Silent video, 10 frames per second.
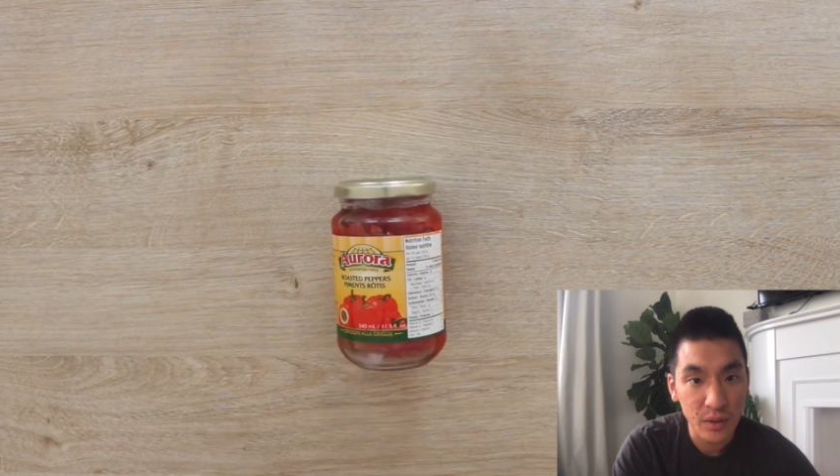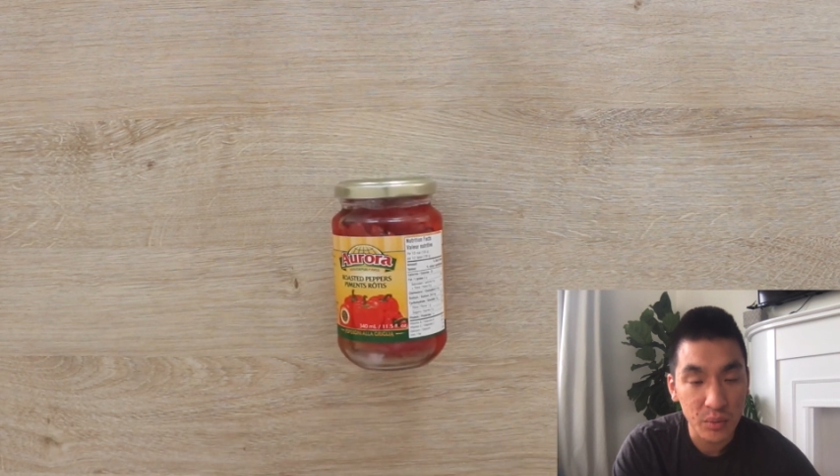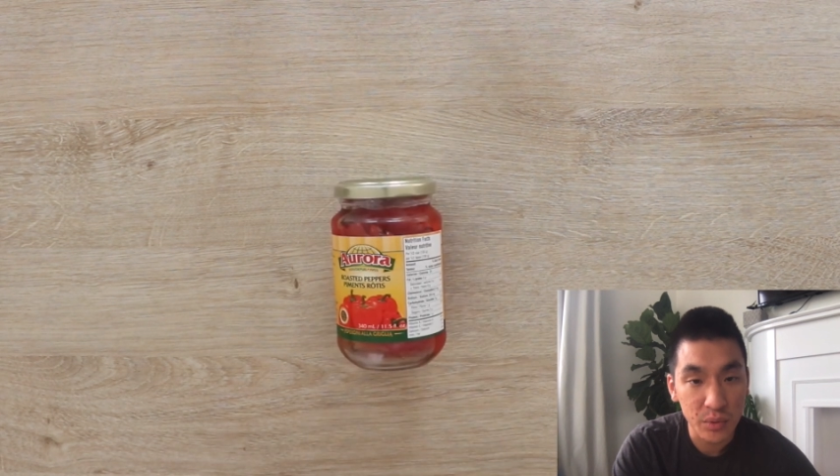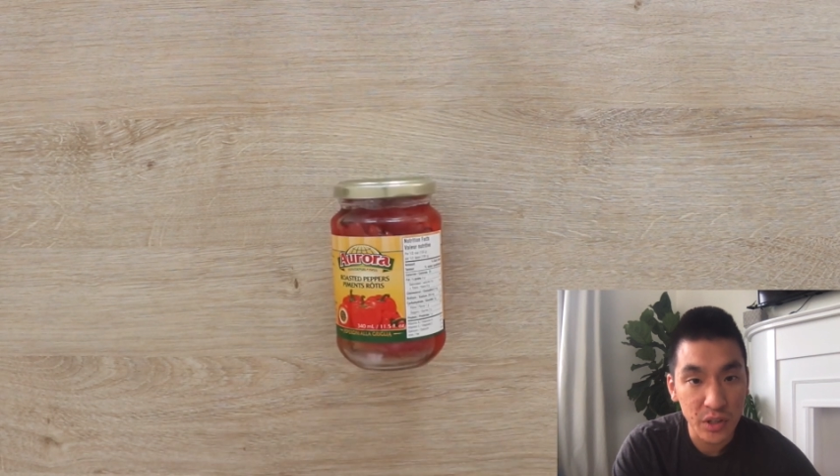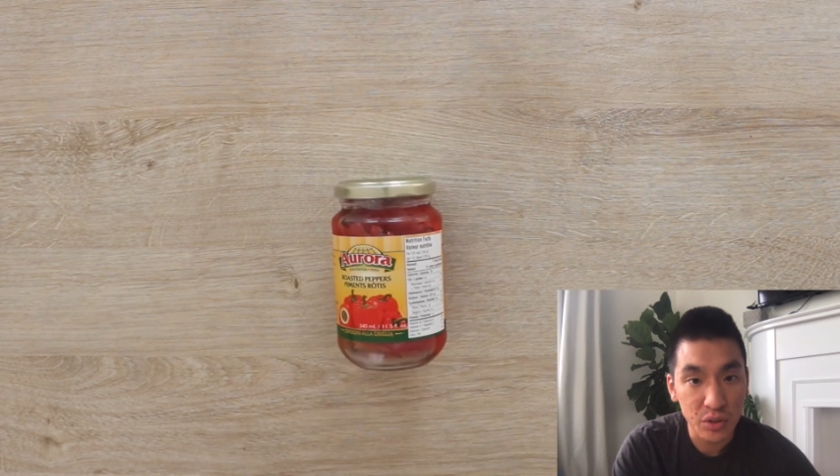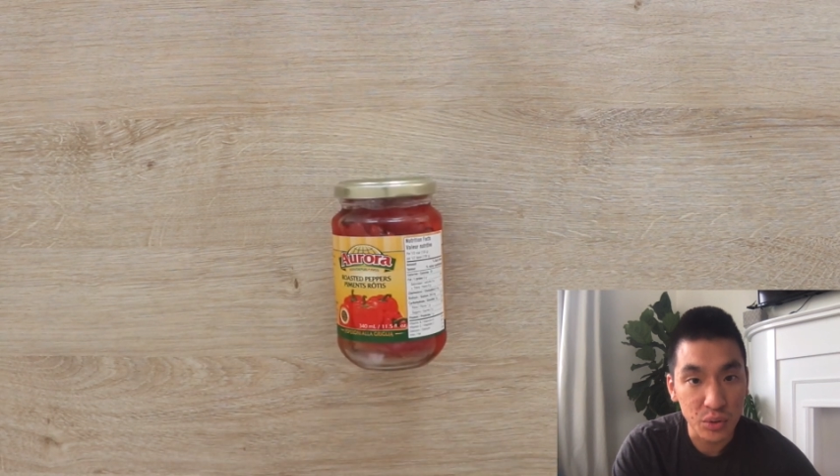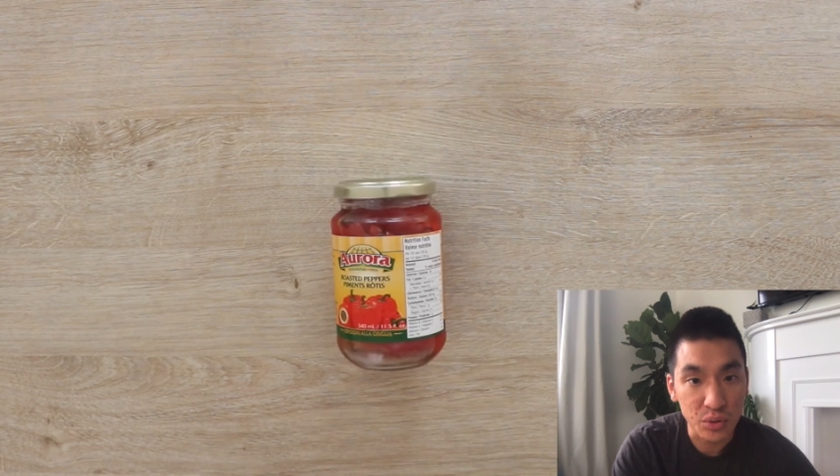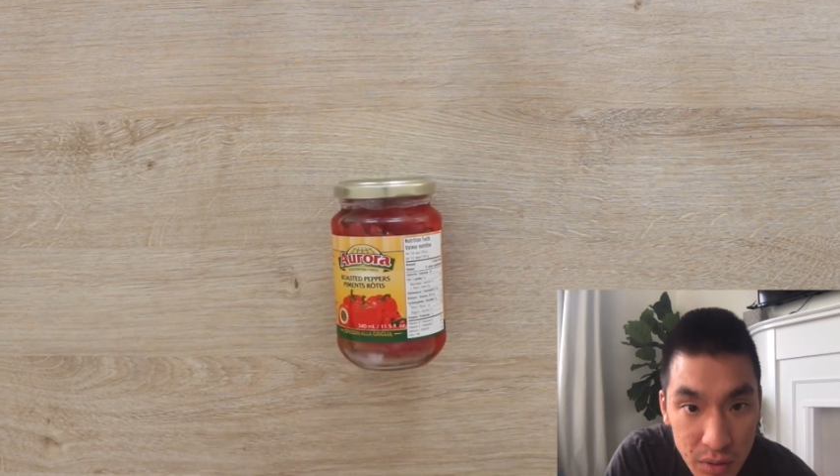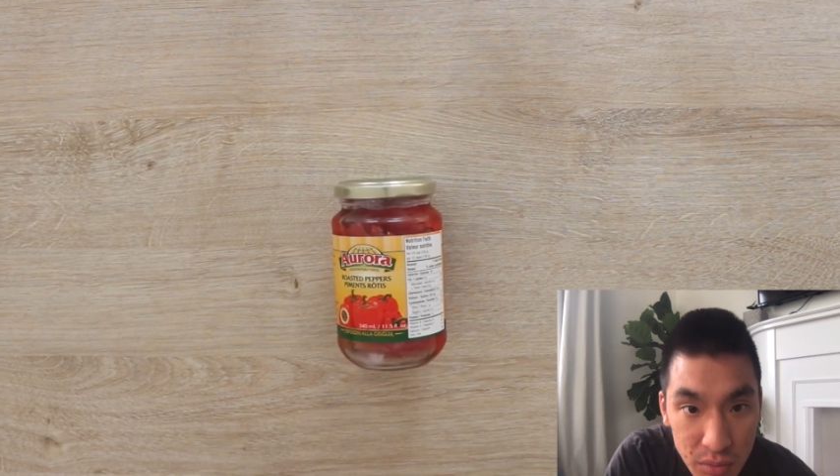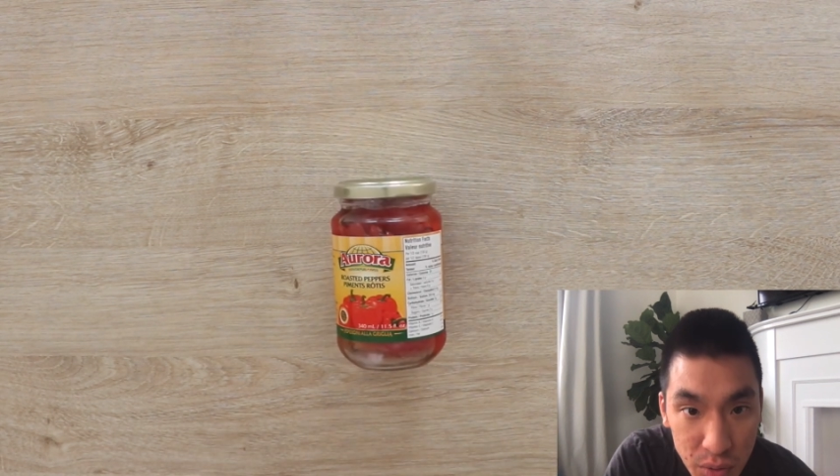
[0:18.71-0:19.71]
We
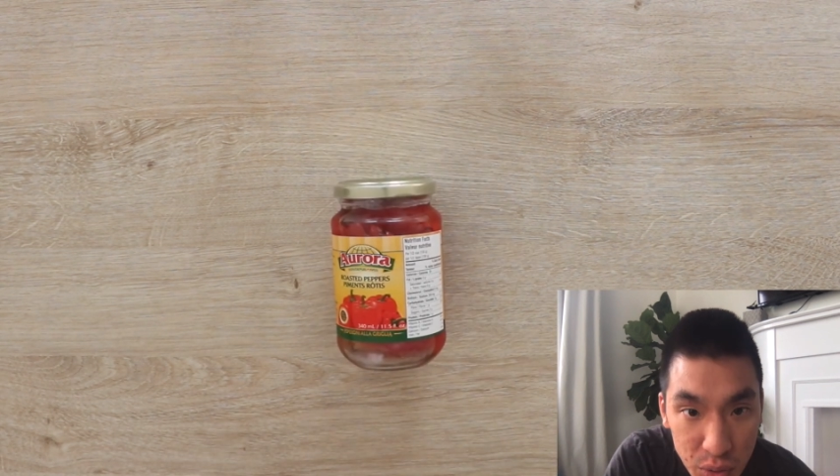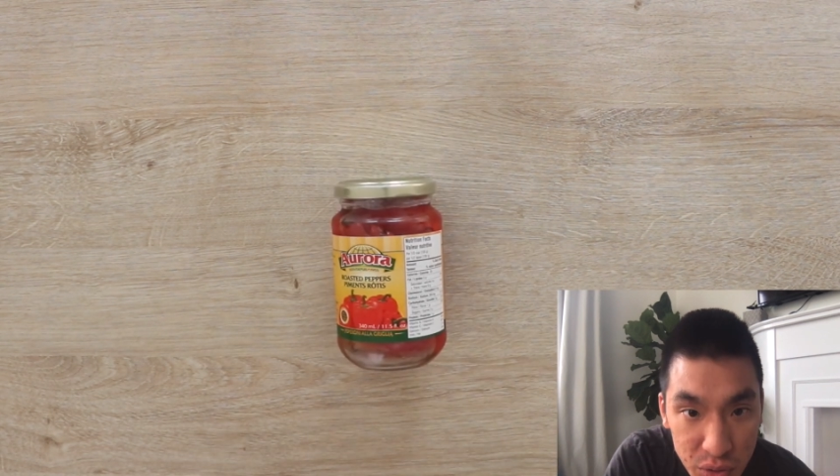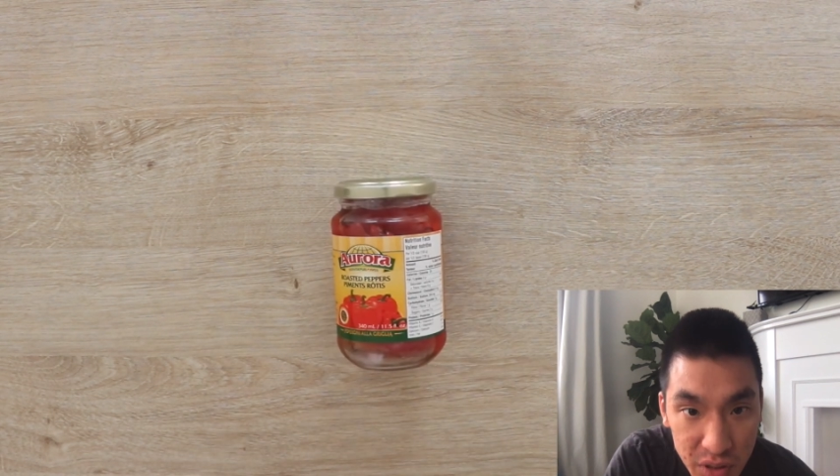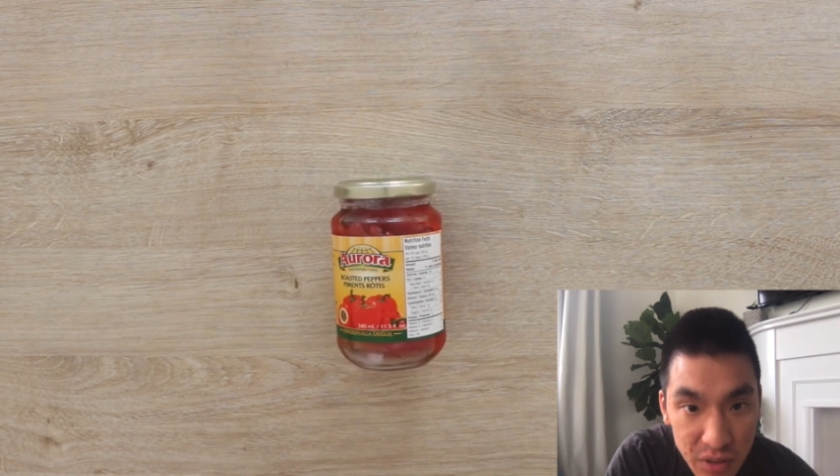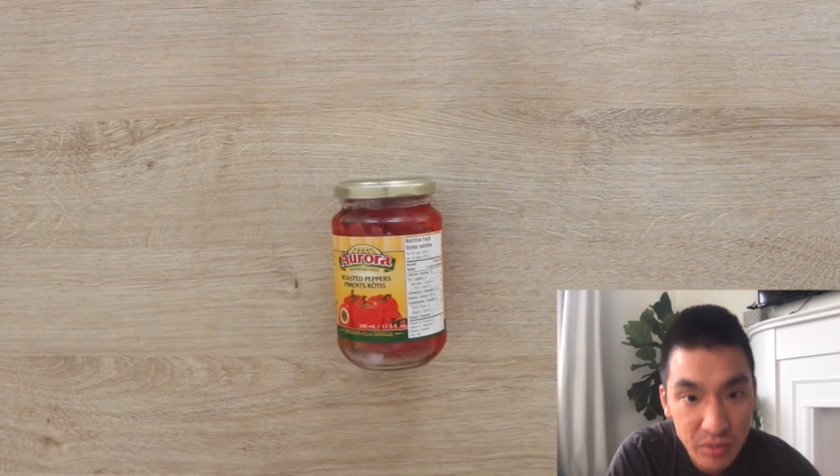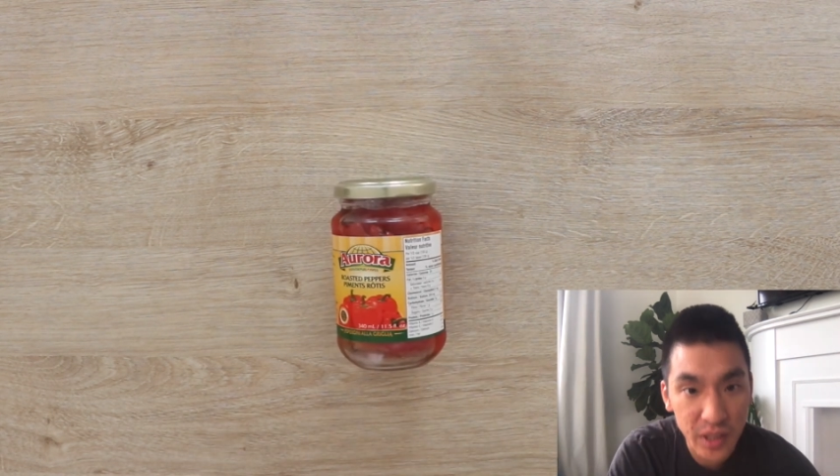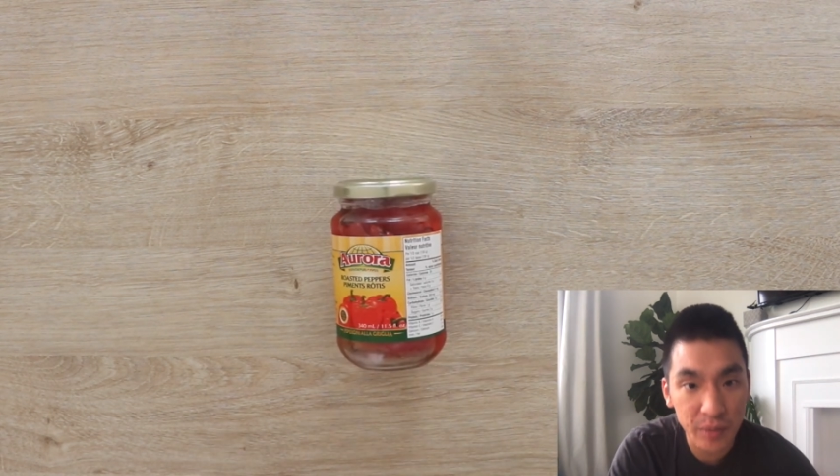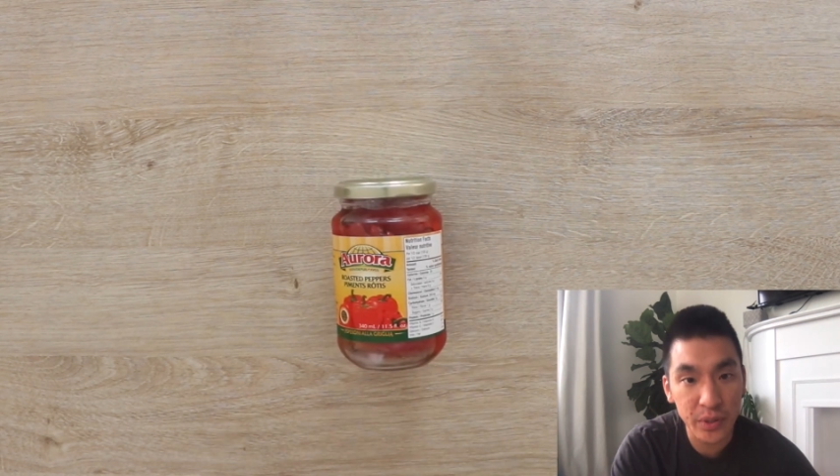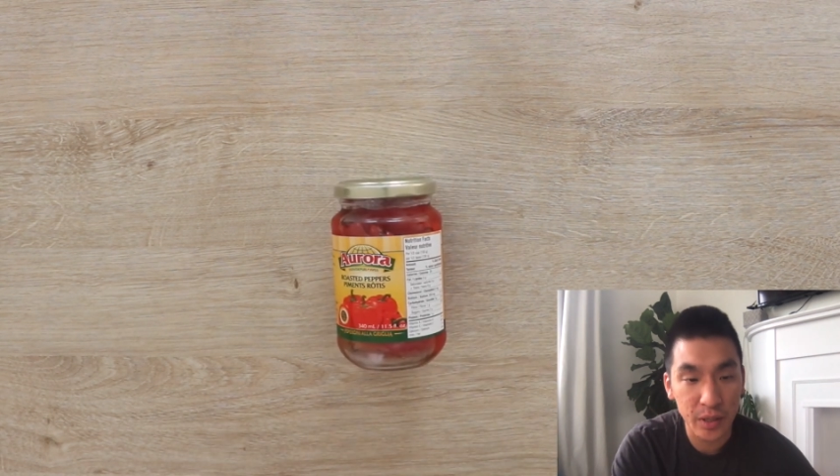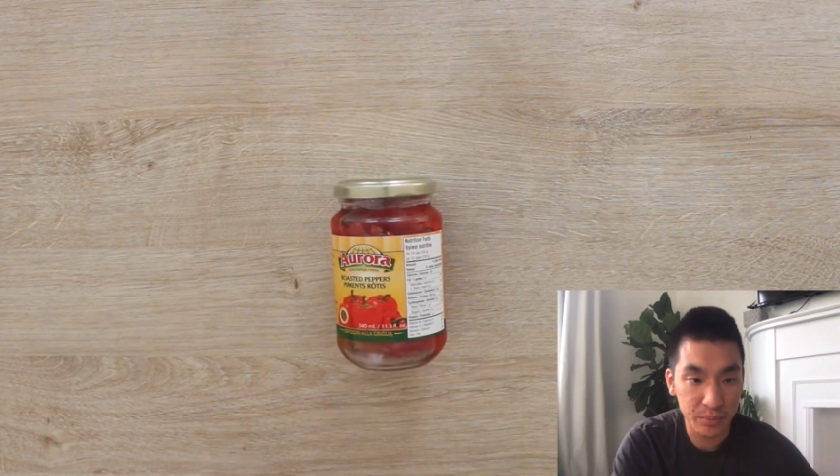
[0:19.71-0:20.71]
used roasted
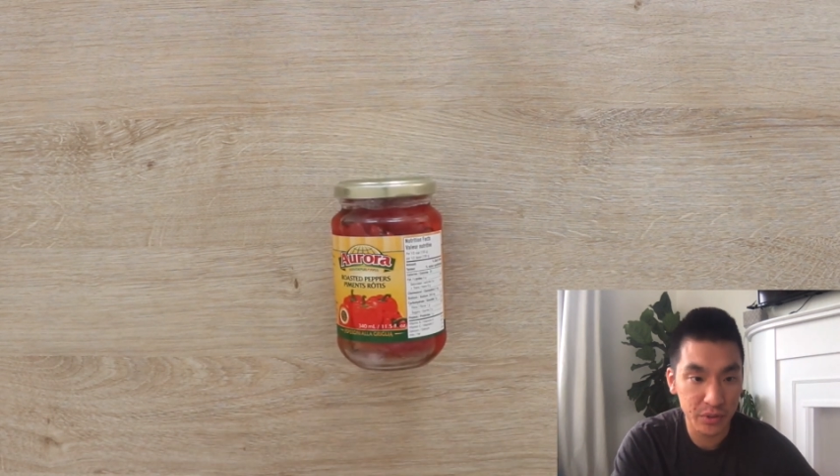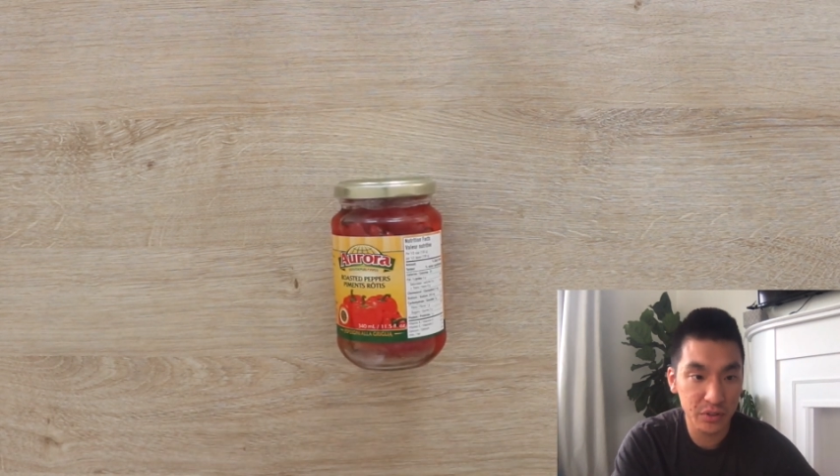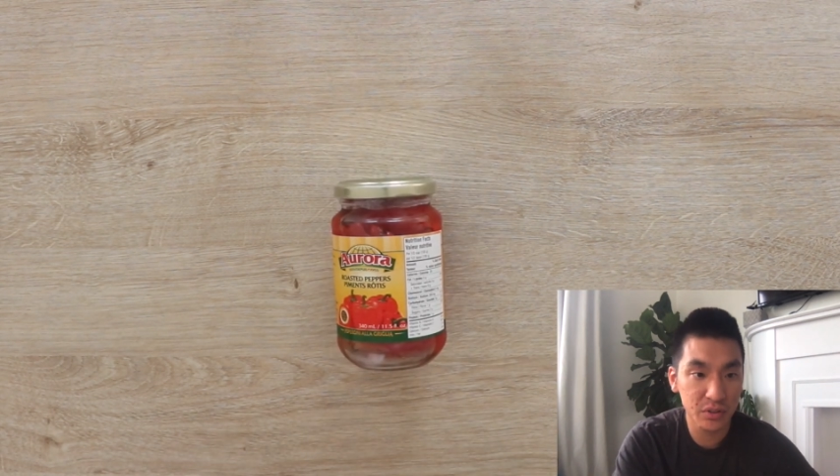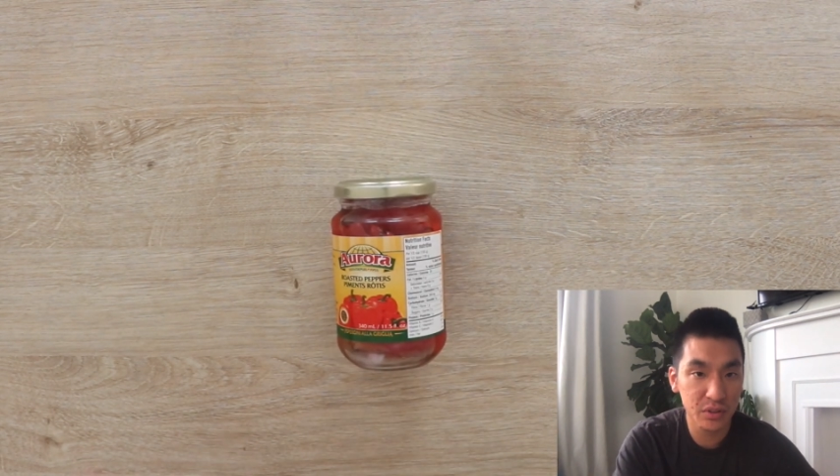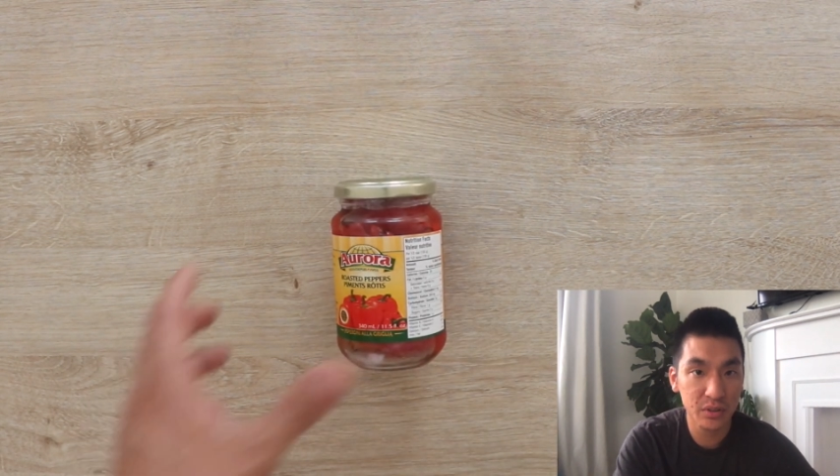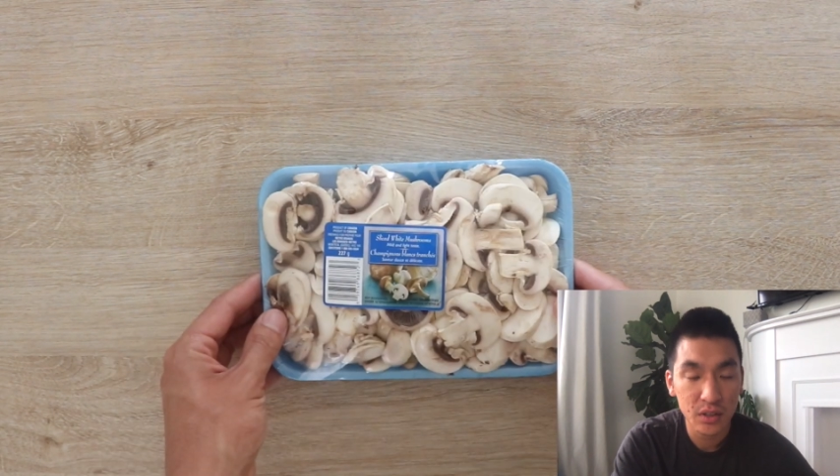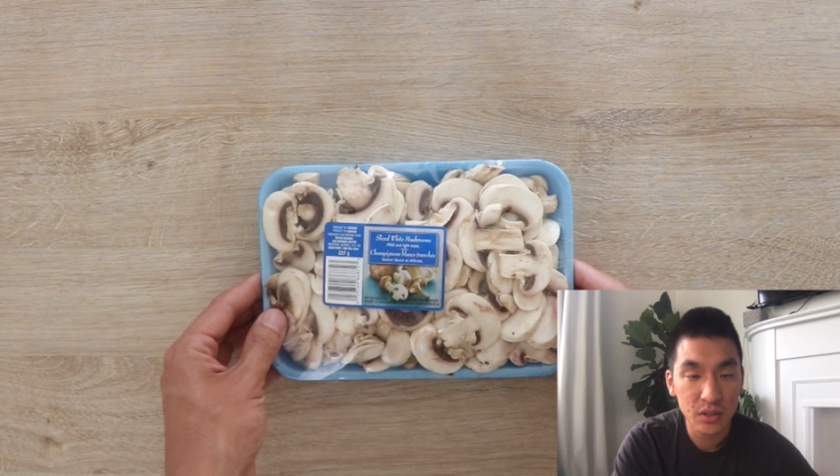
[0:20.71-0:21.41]
red peppers,